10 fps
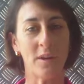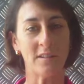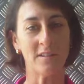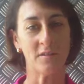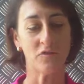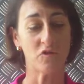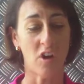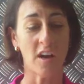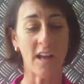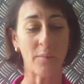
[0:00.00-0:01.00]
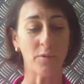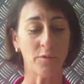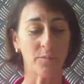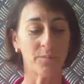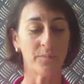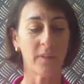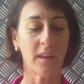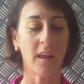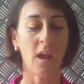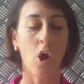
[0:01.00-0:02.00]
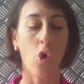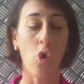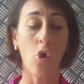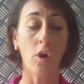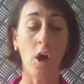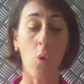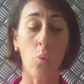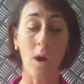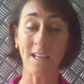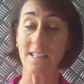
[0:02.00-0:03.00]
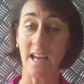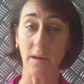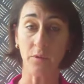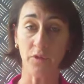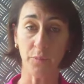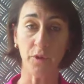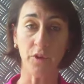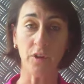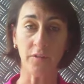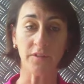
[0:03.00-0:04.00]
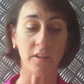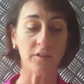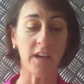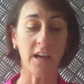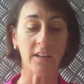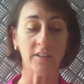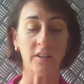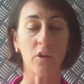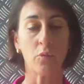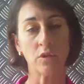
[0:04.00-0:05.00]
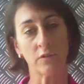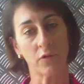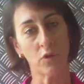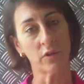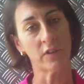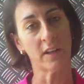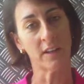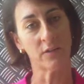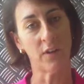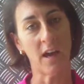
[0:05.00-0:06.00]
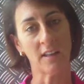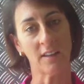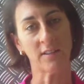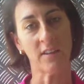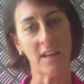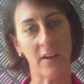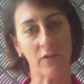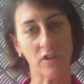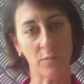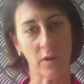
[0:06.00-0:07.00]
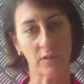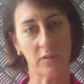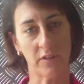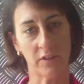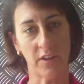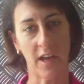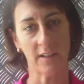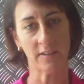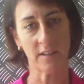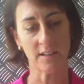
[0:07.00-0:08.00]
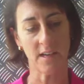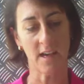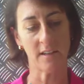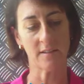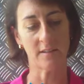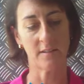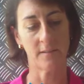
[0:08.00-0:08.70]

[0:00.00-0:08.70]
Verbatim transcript: pieces of dried apple, or one tablespoon of sultanas which of course is far less than the average box of sultanas contains.